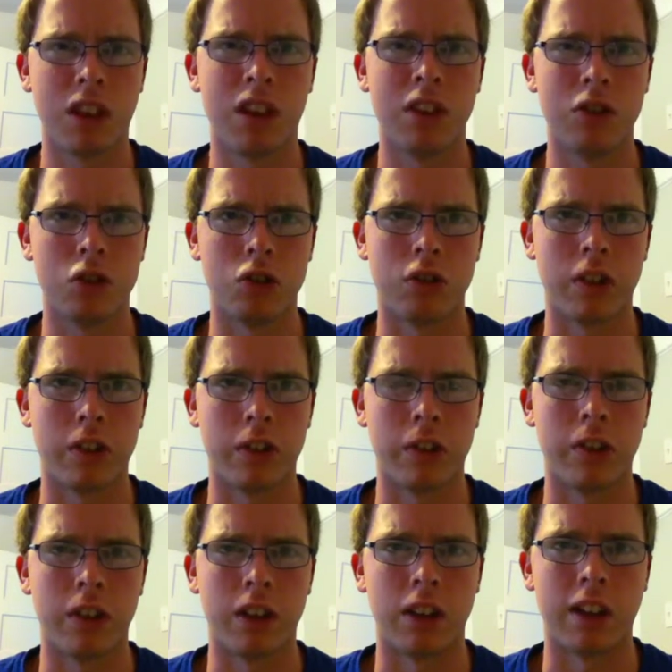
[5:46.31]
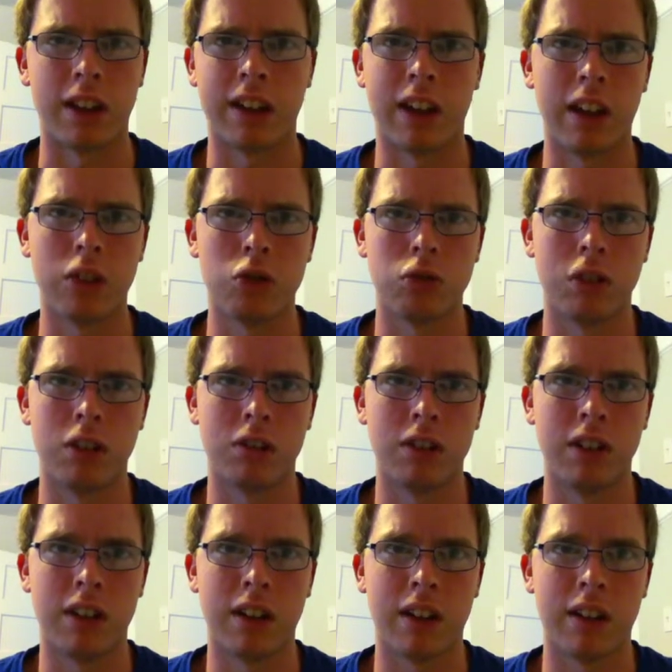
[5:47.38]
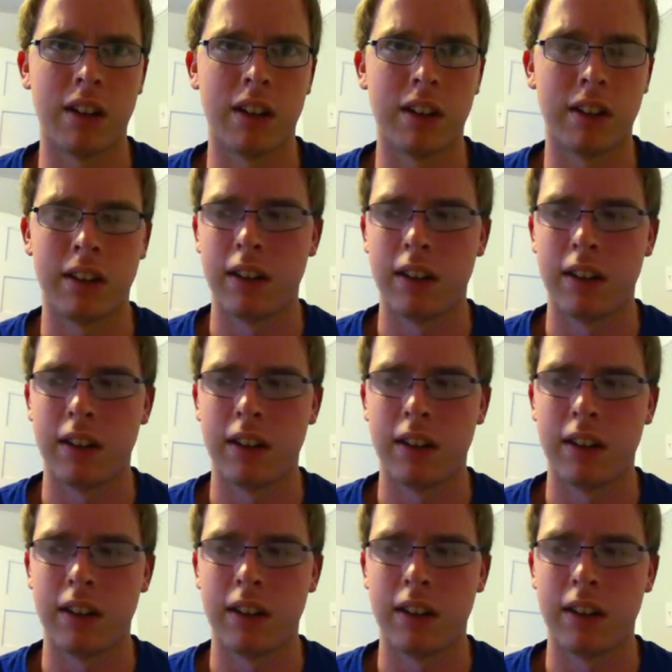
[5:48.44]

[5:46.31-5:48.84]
interesting. I can't really uh,